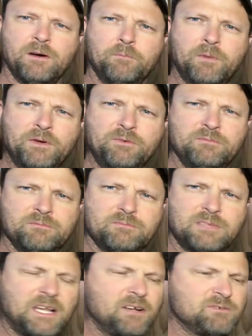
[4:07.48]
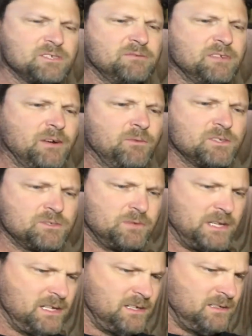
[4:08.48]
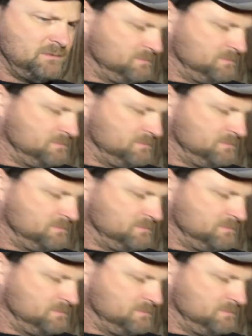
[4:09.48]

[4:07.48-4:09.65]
boot that goes on there once we... you